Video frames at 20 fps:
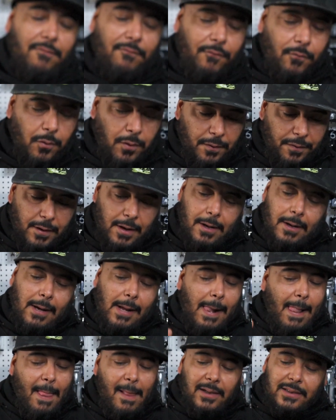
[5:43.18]
and forth.
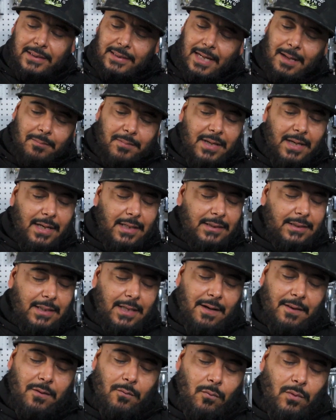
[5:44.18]
Same thing as
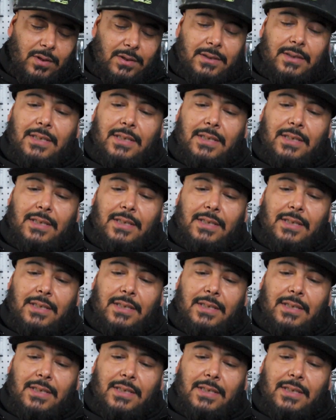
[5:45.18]
the other ones.